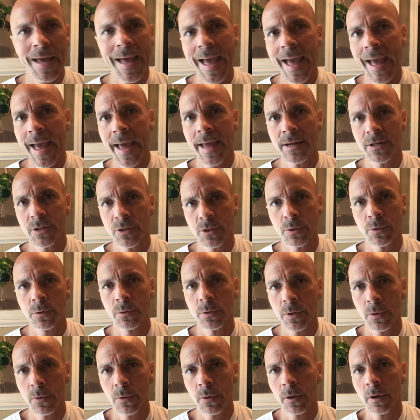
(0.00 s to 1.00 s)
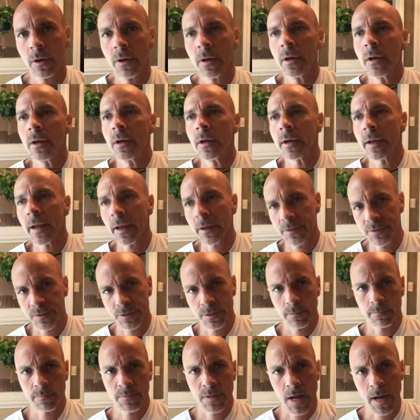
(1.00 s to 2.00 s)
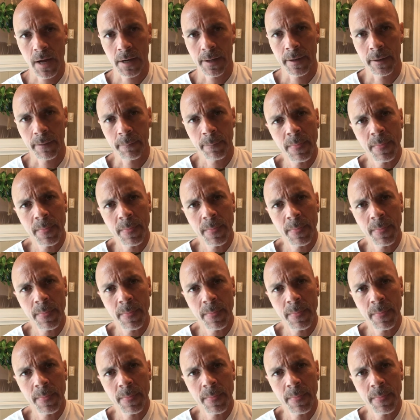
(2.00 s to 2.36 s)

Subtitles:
add to your calcium docking.